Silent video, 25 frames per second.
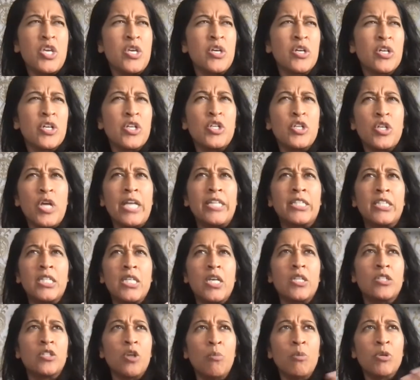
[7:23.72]
you, you,
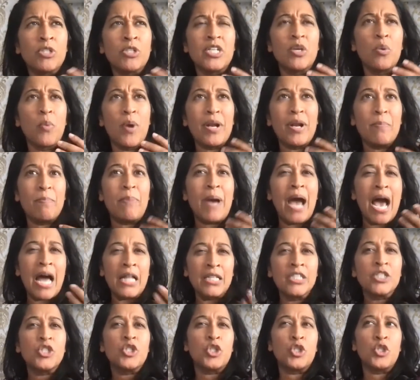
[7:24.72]
it's, it's almost in a way to
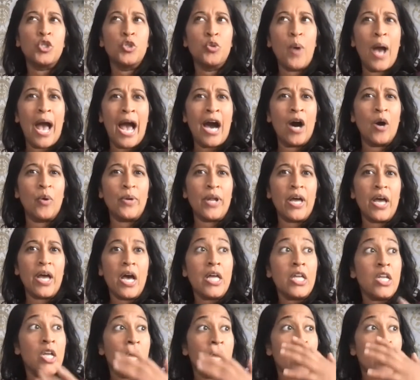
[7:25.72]
balance you out